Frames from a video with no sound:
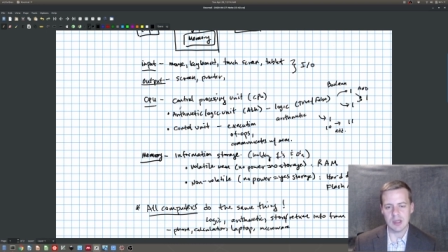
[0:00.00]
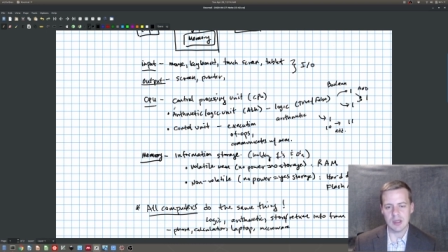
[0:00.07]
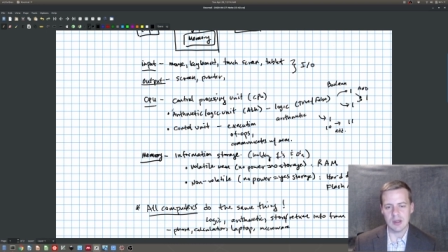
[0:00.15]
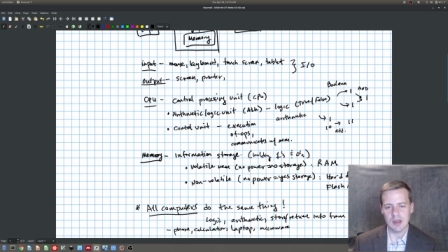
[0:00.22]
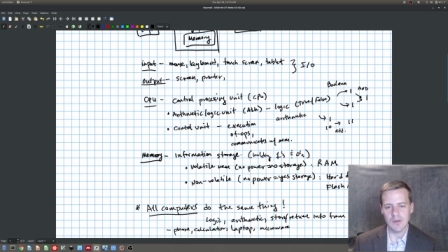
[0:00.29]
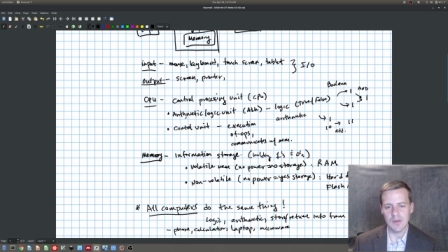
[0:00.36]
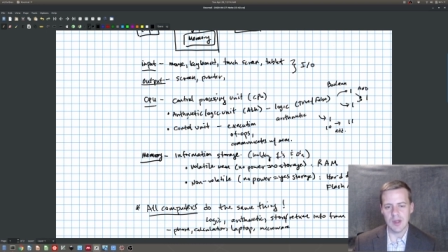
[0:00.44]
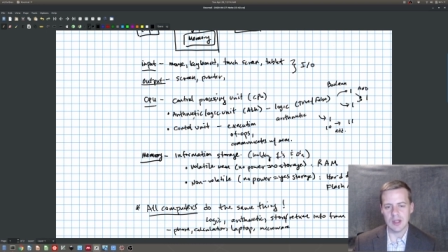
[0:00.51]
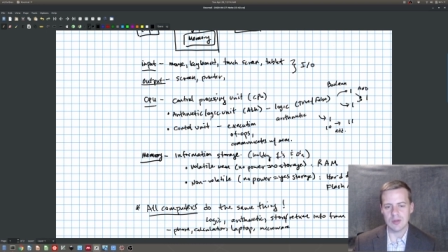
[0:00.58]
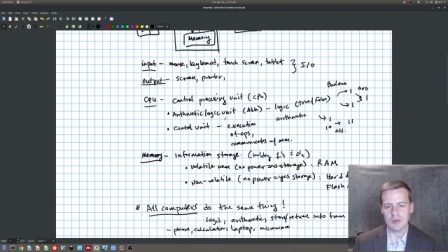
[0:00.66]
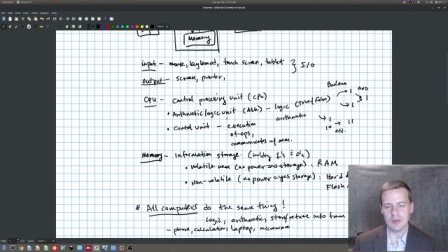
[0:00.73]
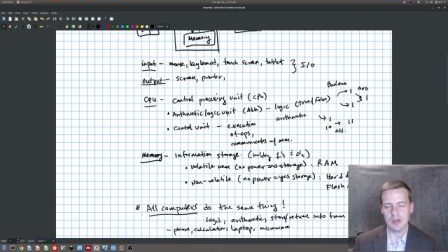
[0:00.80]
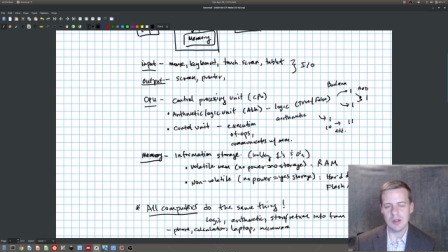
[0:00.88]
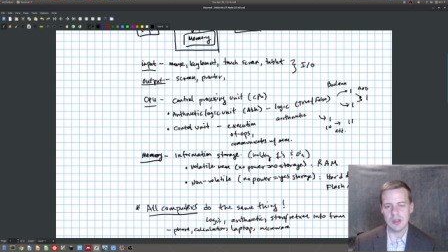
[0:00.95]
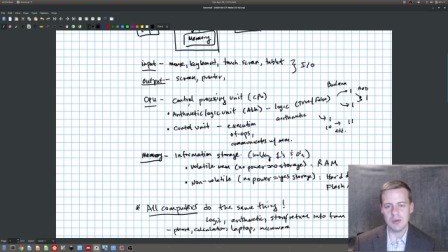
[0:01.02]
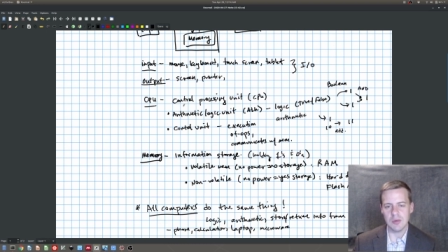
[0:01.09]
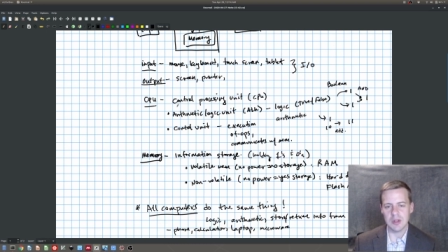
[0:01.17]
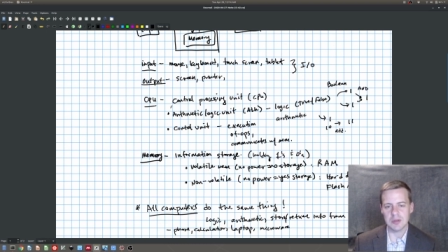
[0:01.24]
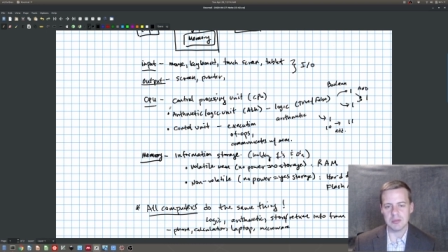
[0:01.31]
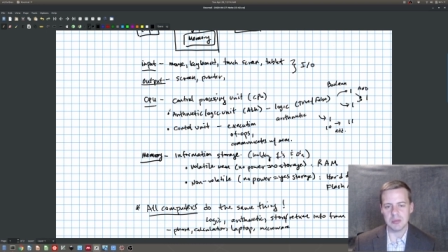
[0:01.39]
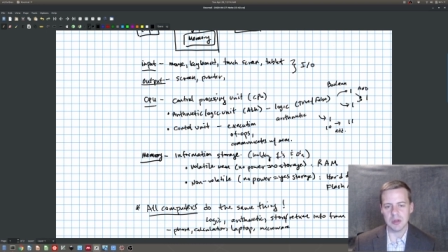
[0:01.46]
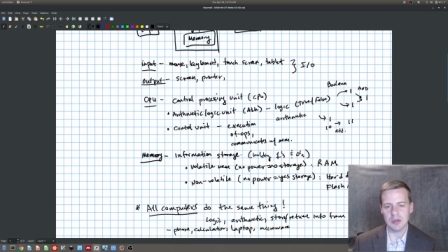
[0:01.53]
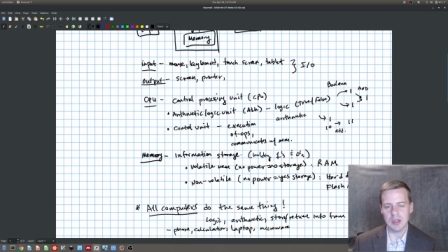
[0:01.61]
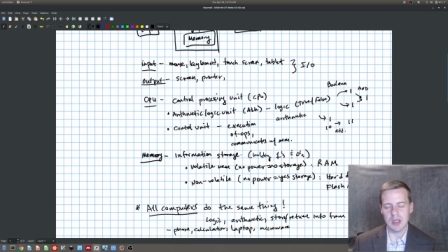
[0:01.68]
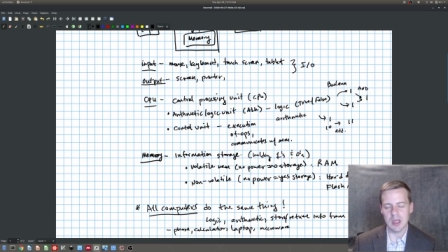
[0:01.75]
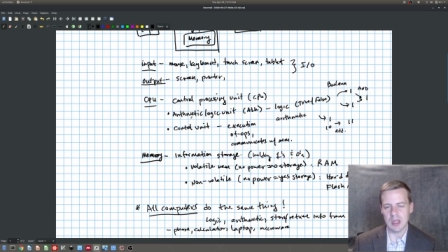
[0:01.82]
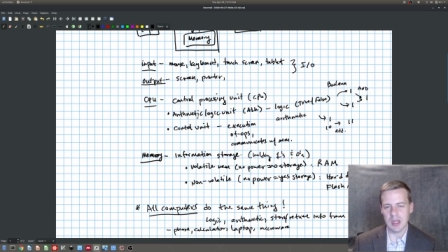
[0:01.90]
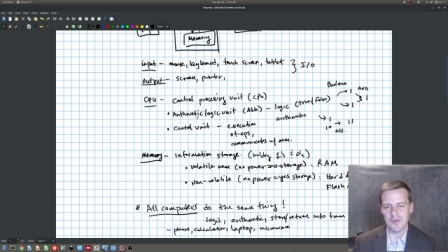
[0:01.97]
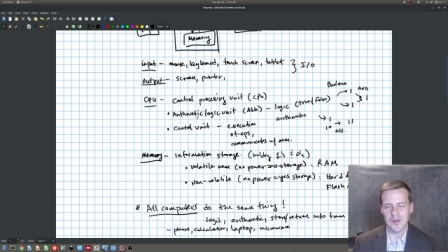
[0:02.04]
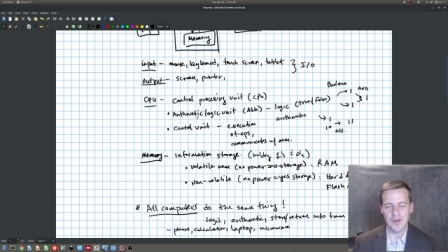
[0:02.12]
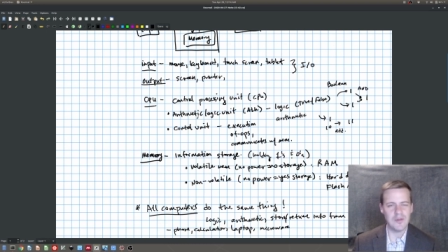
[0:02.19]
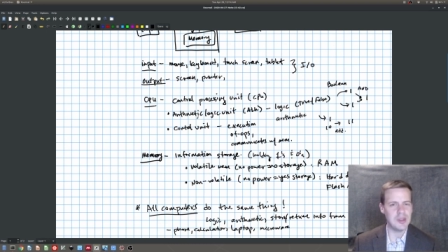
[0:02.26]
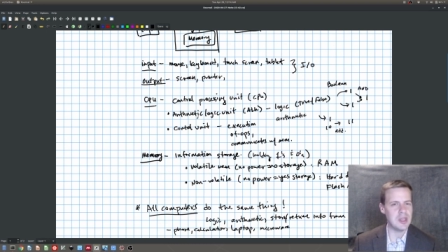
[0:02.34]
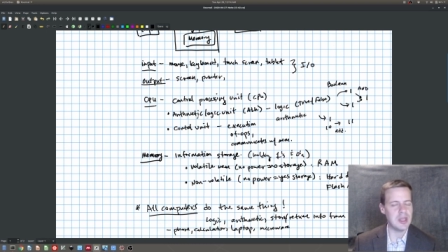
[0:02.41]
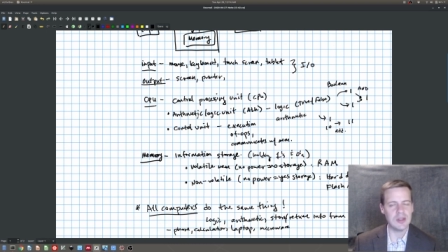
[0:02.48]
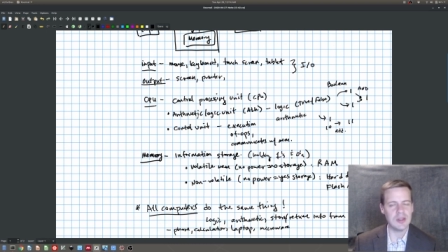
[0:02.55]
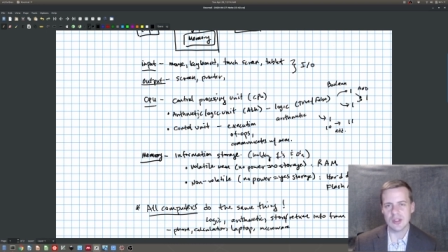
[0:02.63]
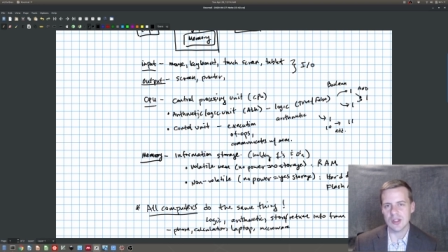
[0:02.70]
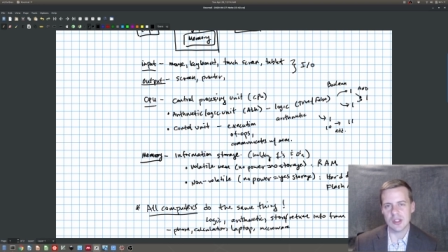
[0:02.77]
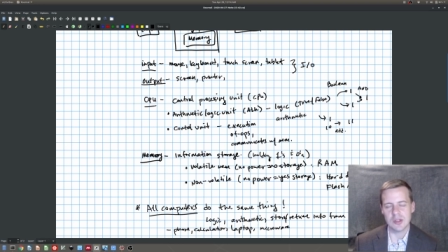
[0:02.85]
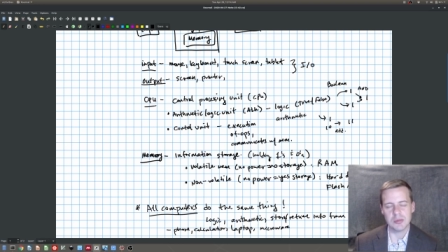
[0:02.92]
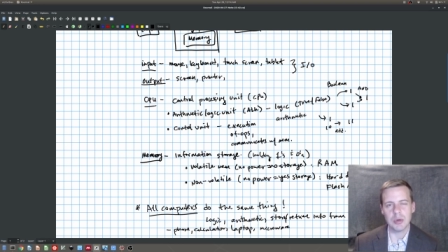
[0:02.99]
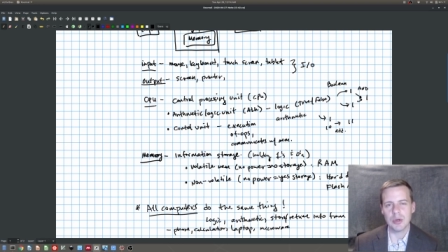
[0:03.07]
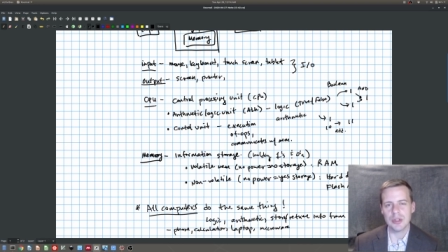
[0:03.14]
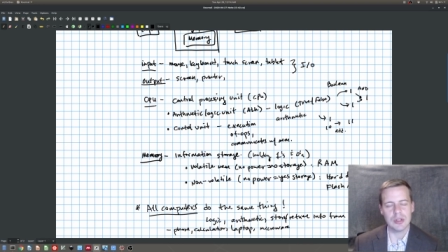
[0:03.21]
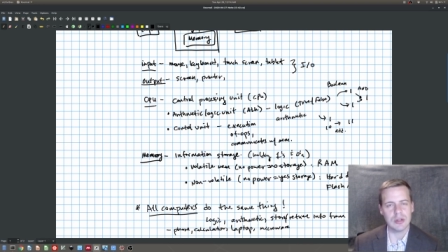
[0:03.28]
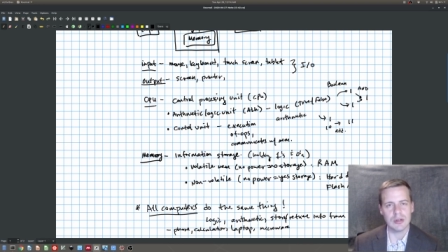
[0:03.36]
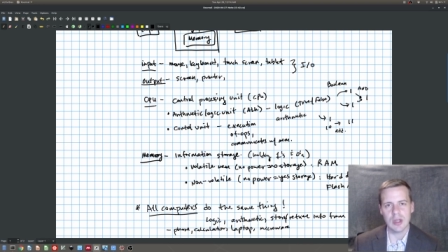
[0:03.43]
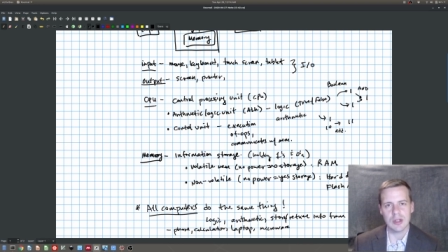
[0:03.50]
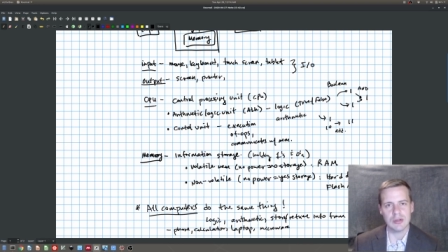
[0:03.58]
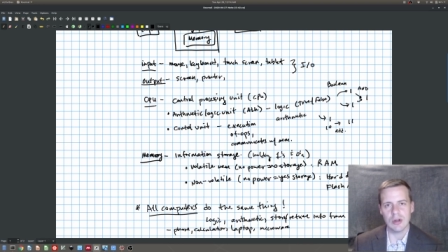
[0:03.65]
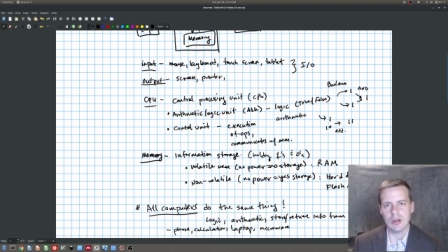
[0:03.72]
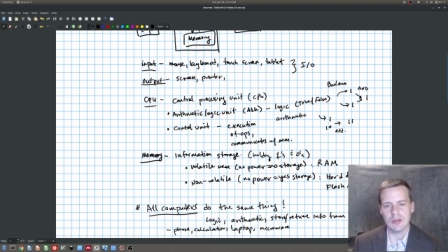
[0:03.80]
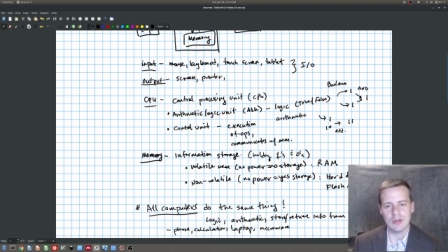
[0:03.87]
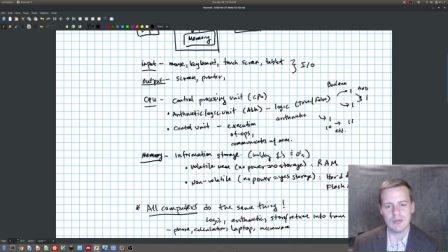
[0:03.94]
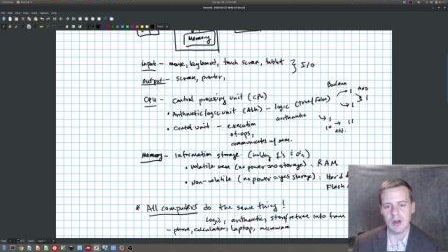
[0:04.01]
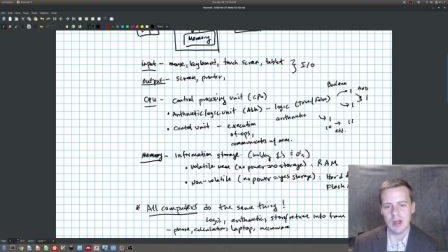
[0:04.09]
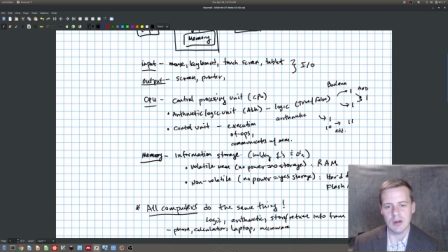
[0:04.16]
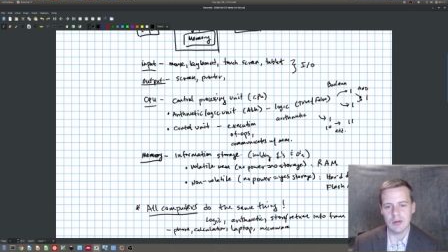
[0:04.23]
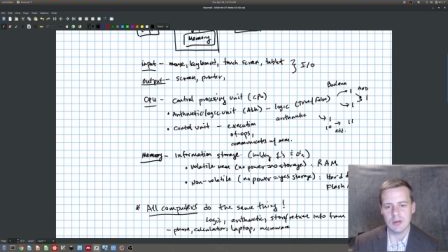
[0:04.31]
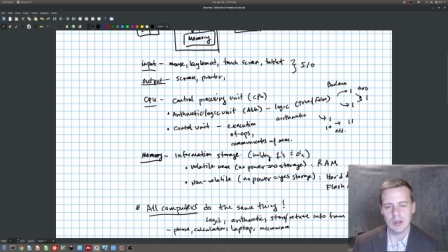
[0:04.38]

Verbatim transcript: if that's really what's built in, if everything else is just pushing electrons around,